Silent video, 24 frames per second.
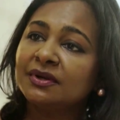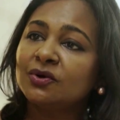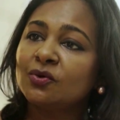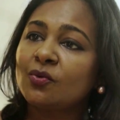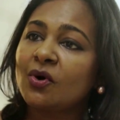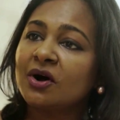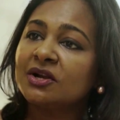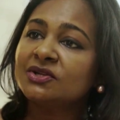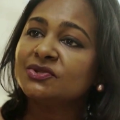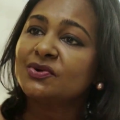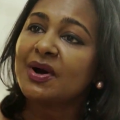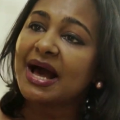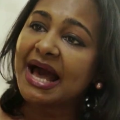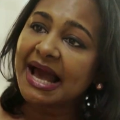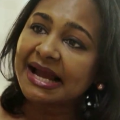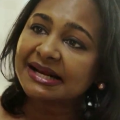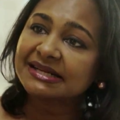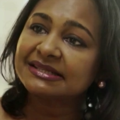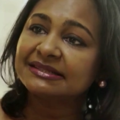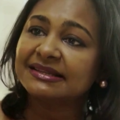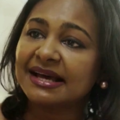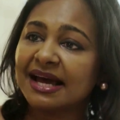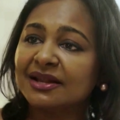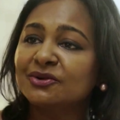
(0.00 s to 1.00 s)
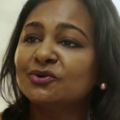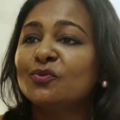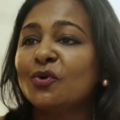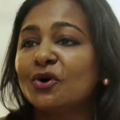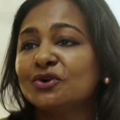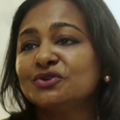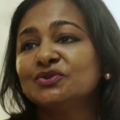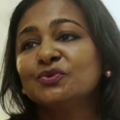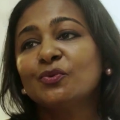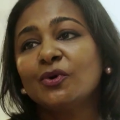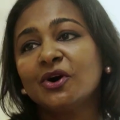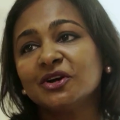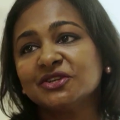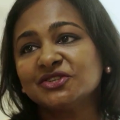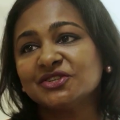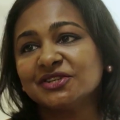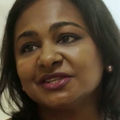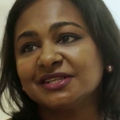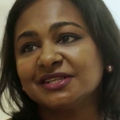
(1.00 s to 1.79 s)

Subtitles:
who want to act than who want to watch